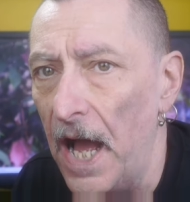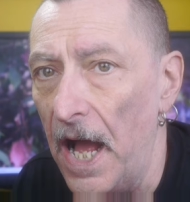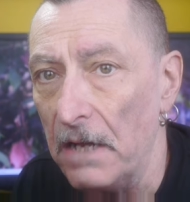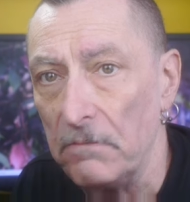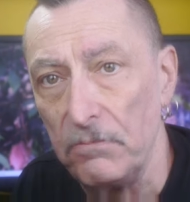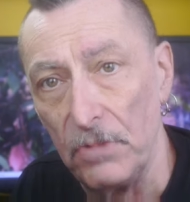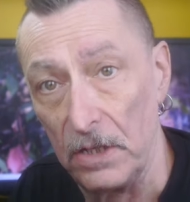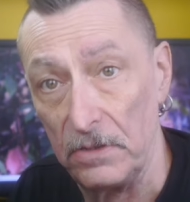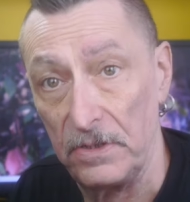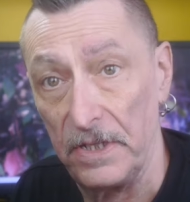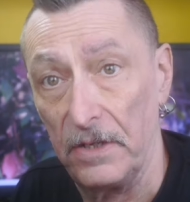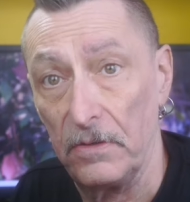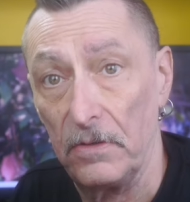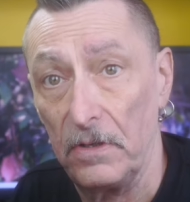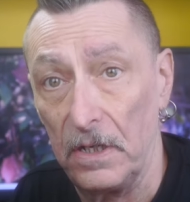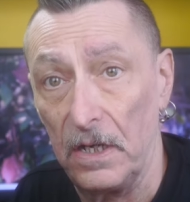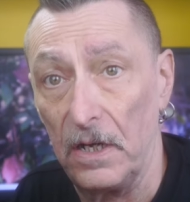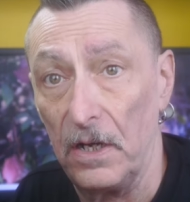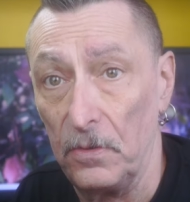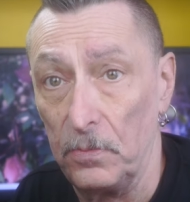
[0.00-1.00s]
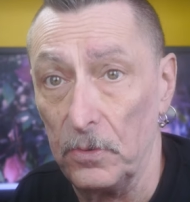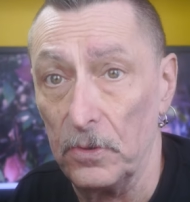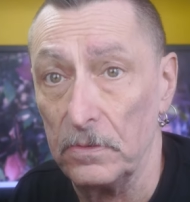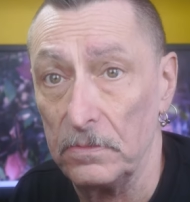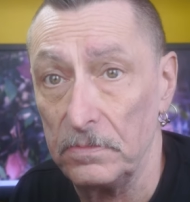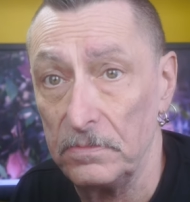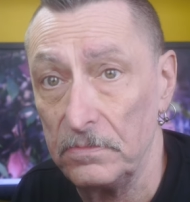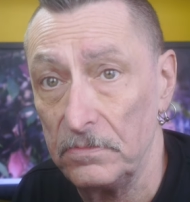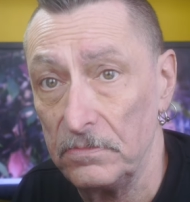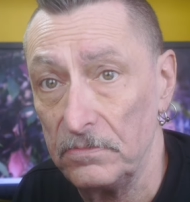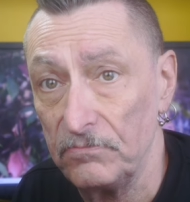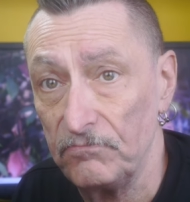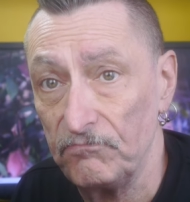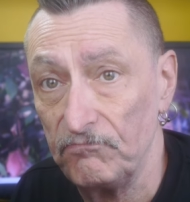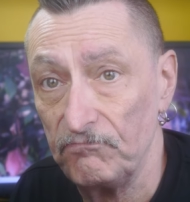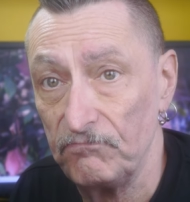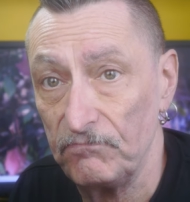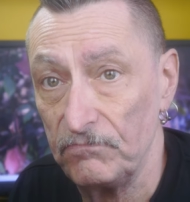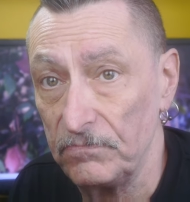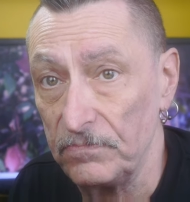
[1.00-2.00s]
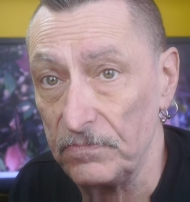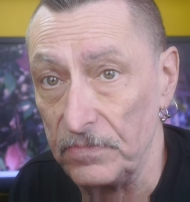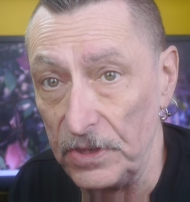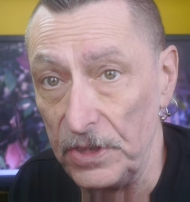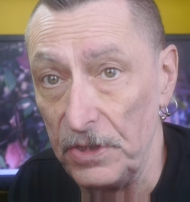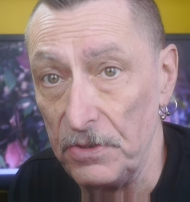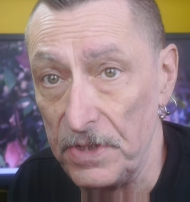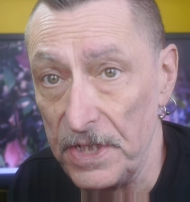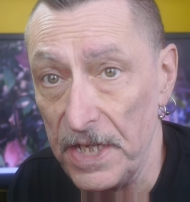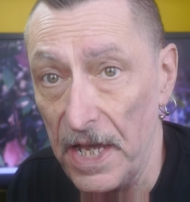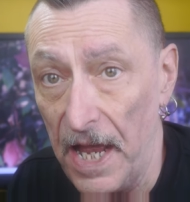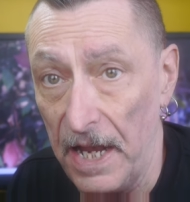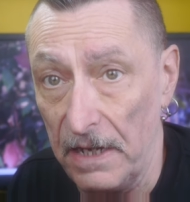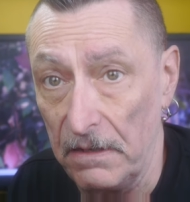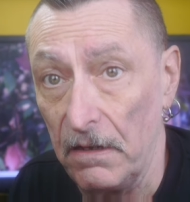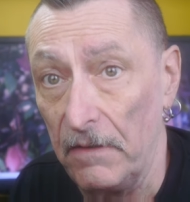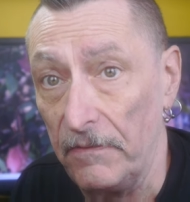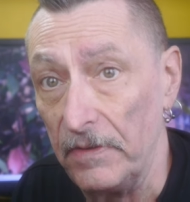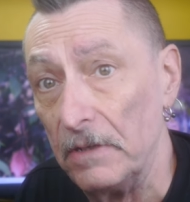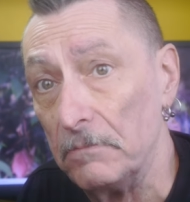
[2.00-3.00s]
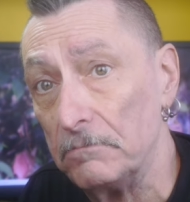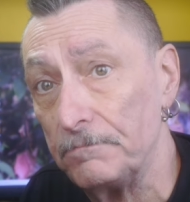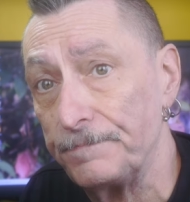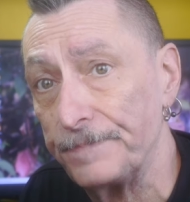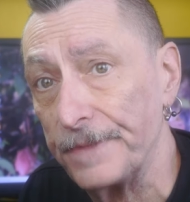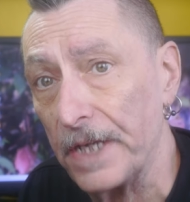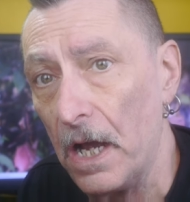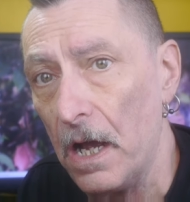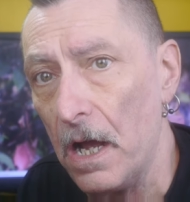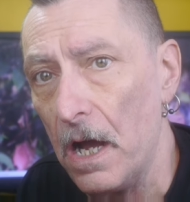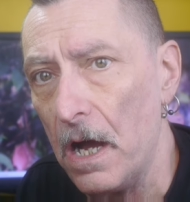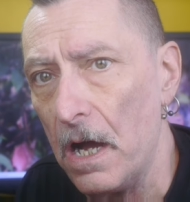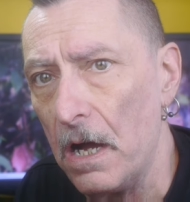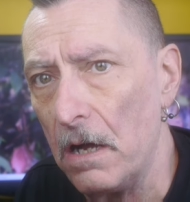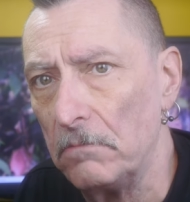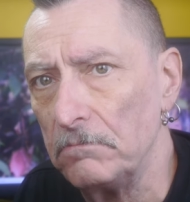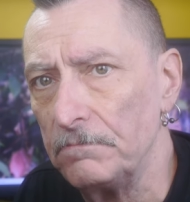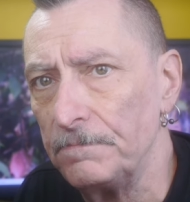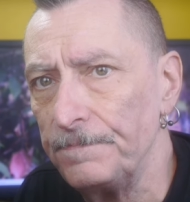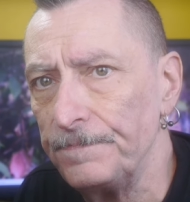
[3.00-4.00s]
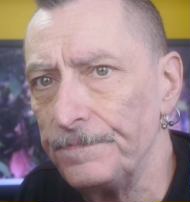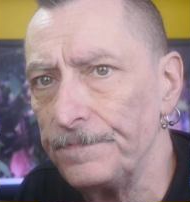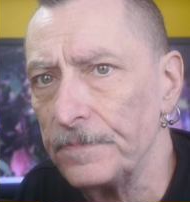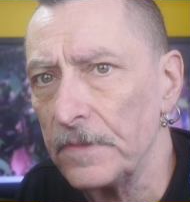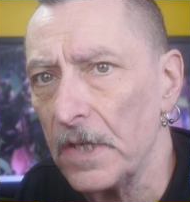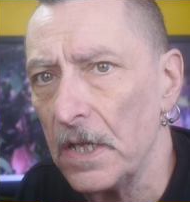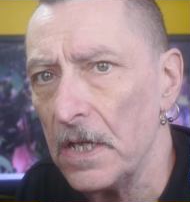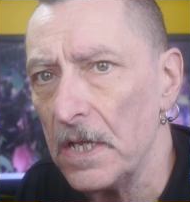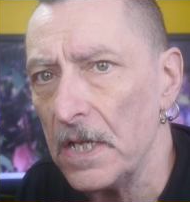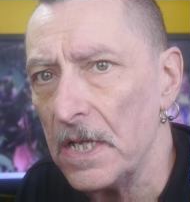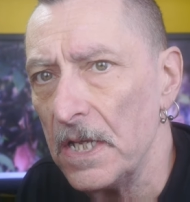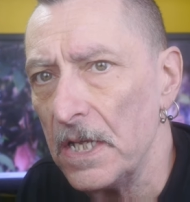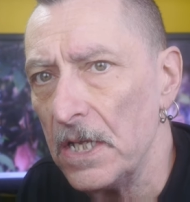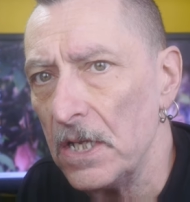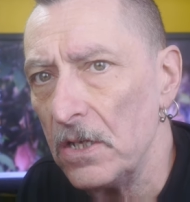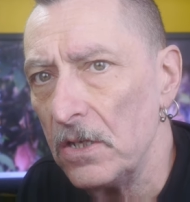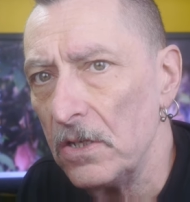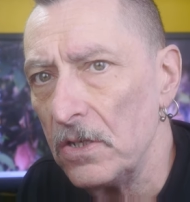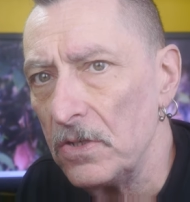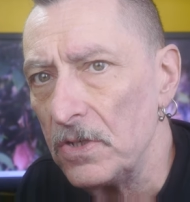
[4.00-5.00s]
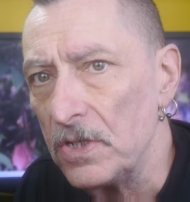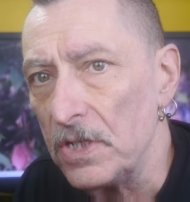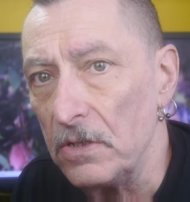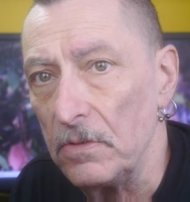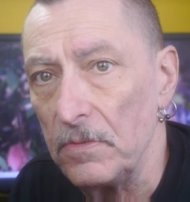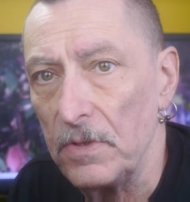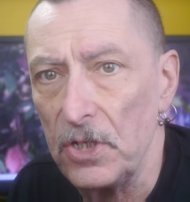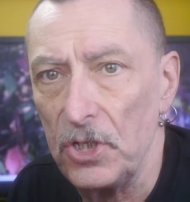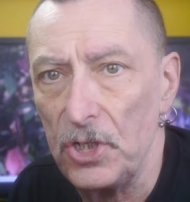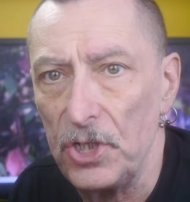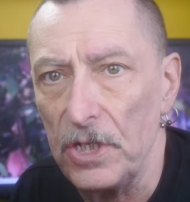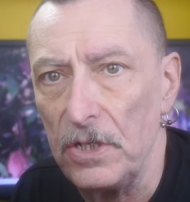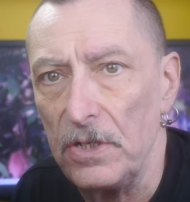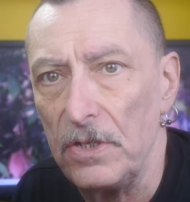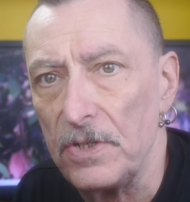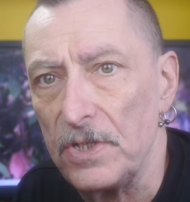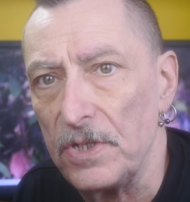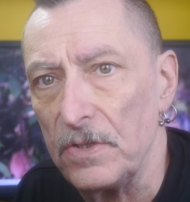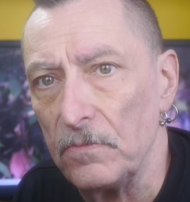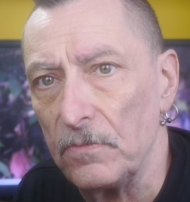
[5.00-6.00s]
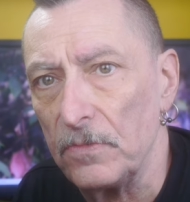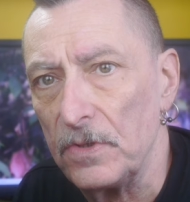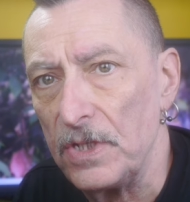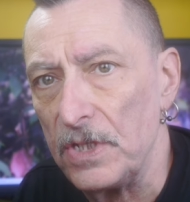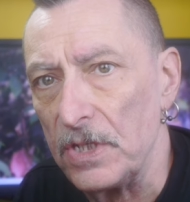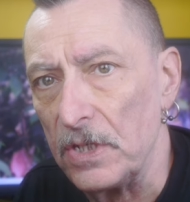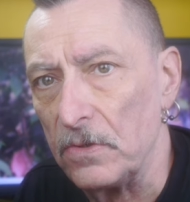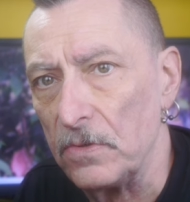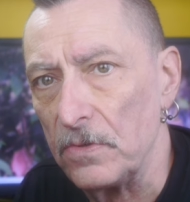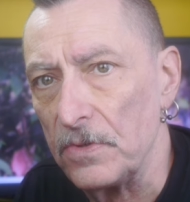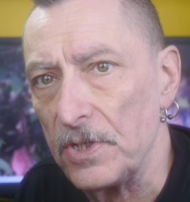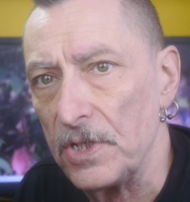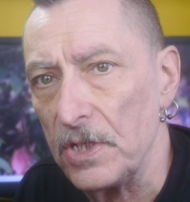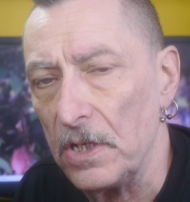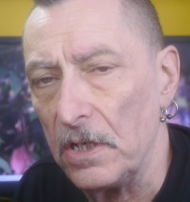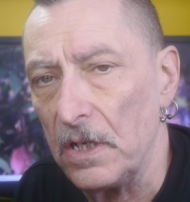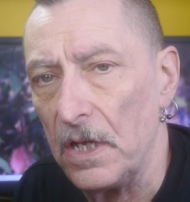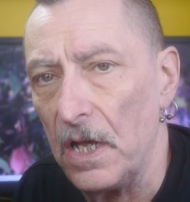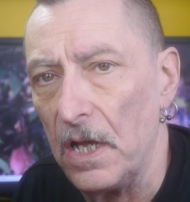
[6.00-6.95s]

No doubt I will use it and love it. So I'm going to show you some results